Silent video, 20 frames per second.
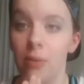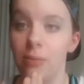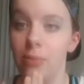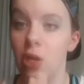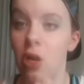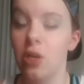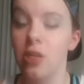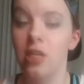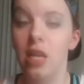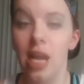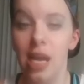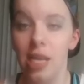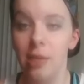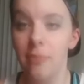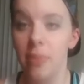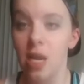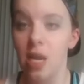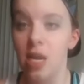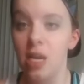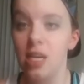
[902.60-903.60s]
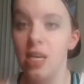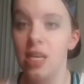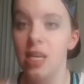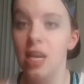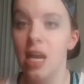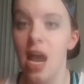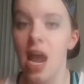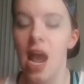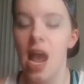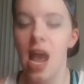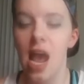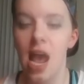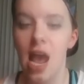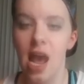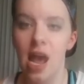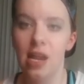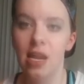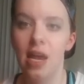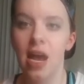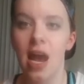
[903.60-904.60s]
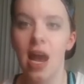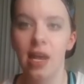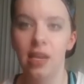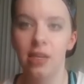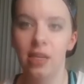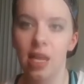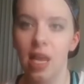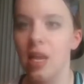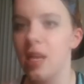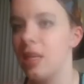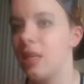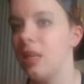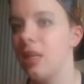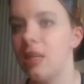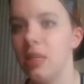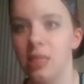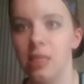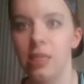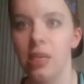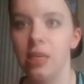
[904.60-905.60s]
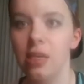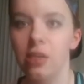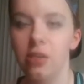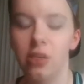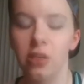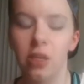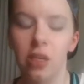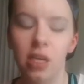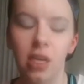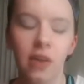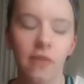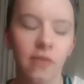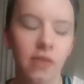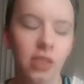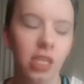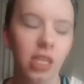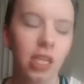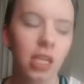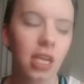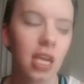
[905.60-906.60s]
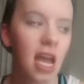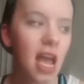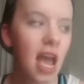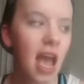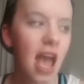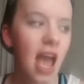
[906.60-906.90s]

Dark Knight parody, and it had like the signature and everything.